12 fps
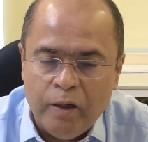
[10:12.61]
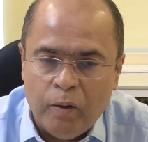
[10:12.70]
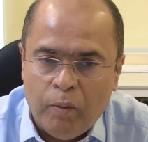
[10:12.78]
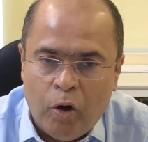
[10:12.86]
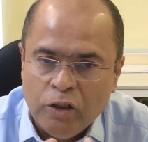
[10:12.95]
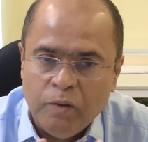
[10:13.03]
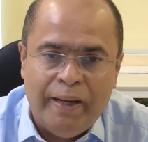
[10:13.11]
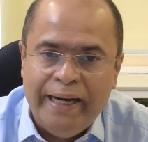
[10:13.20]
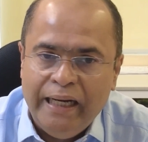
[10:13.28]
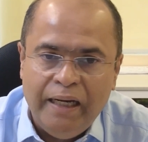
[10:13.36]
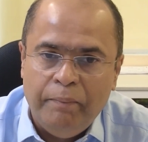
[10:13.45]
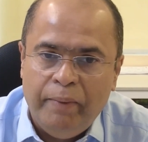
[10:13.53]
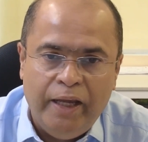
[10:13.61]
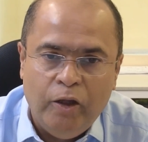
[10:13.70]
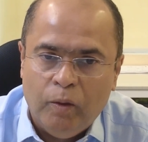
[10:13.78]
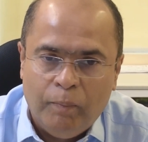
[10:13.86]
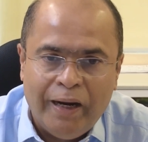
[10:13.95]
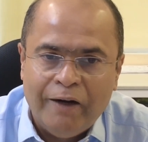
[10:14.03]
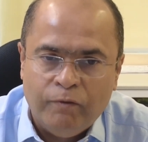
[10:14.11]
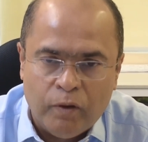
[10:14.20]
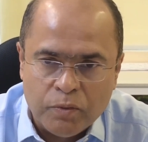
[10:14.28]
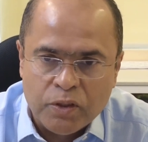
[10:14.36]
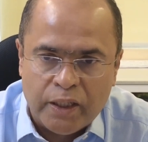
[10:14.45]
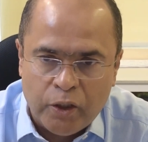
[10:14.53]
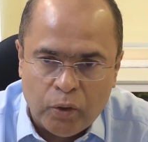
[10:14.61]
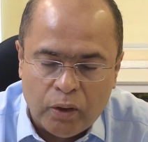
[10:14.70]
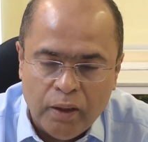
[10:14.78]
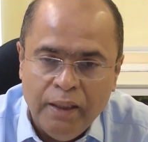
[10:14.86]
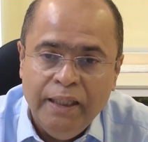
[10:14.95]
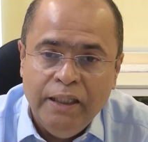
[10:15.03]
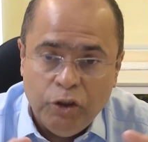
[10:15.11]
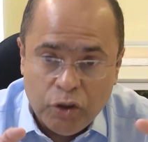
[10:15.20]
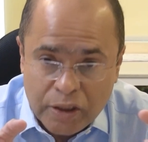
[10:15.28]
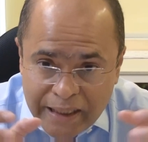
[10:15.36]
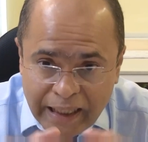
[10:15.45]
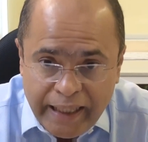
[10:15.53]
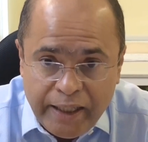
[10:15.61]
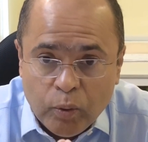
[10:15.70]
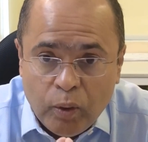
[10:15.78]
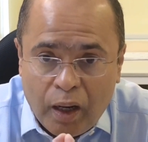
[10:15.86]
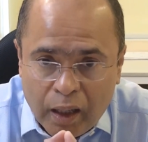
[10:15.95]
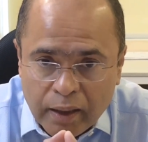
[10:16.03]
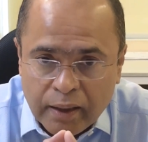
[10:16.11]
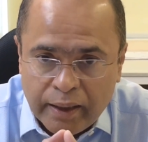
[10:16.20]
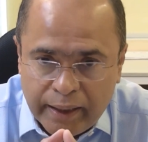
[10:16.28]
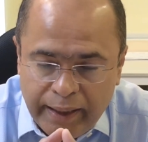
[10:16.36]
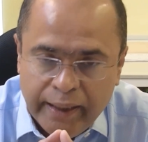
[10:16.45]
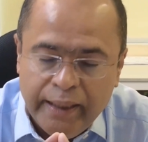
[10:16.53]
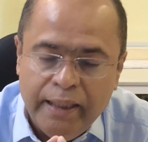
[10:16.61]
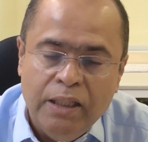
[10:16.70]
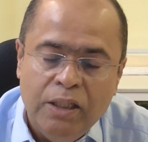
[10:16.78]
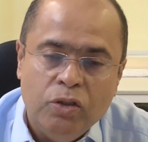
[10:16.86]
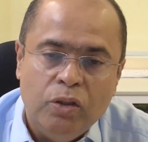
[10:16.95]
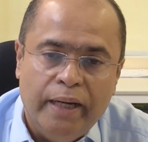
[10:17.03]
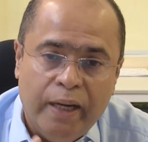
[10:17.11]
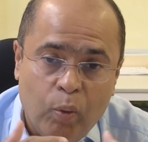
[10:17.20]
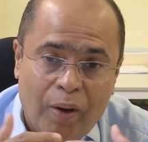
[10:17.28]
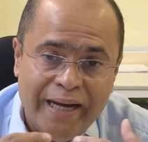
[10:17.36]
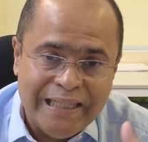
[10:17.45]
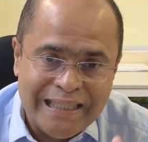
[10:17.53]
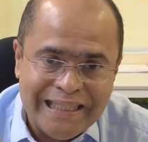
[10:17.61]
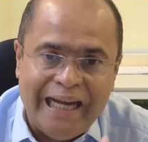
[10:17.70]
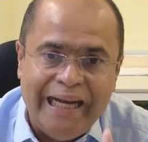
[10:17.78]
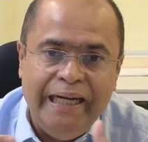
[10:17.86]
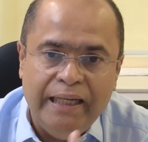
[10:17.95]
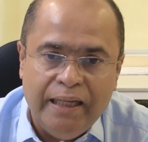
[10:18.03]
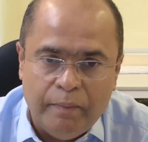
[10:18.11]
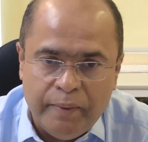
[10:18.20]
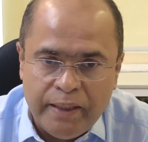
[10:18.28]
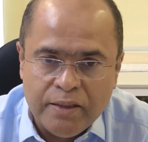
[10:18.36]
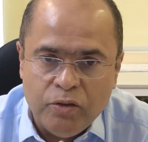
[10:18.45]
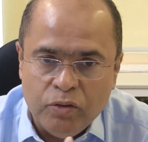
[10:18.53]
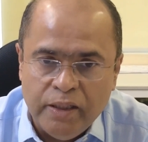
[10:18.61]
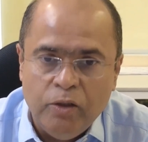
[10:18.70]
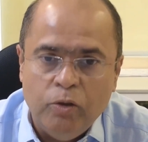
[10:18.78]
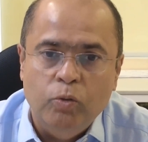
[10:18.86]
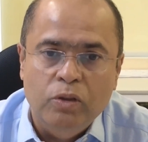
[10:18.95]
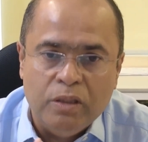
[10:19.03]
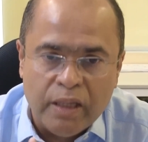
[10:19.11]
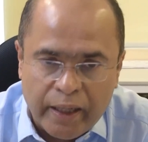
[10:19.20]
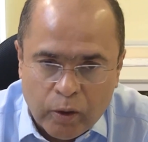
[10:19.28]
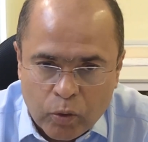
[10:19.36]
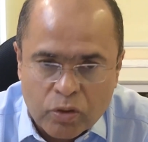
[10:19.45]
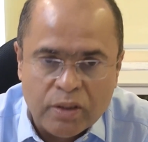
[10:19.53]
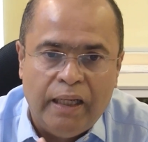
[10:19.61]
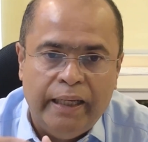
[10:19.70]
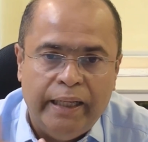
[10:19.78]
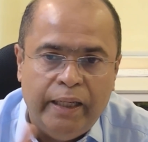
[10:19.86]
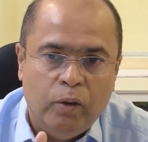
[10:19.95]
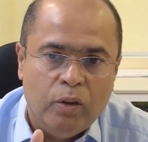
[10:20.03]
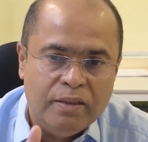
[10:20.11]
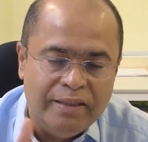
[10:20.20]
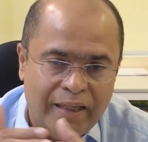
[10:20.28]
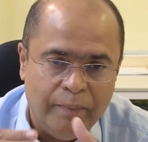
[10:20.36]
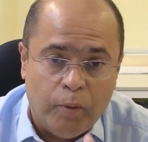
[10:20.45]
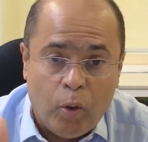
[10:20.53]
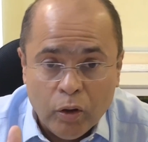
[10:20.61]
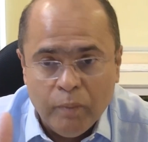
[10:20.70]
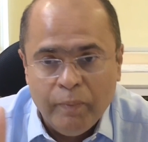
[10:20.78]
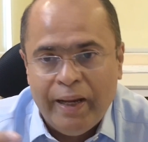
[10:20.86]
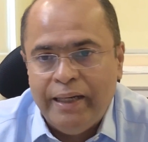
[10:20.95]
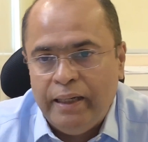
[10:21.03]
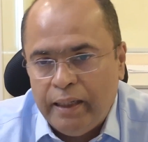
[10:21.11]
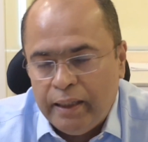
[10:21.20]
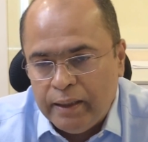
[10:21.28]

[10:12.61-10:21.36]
automatically make your platform secure. You still need to harden it. So requires signed commits using tools like Cosign or set up automated